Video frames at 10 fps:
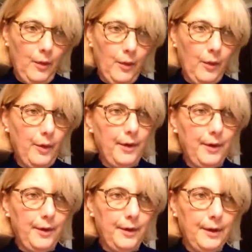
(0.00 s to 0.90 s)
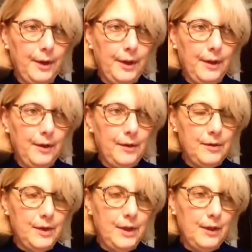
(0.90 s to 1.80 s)
order
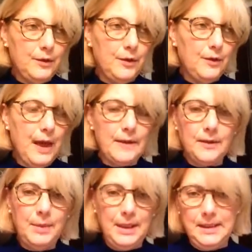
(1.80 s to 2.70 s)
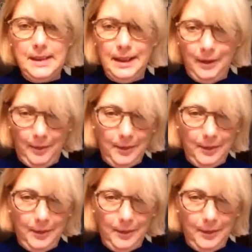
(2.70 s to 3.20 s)
year 2000 BC or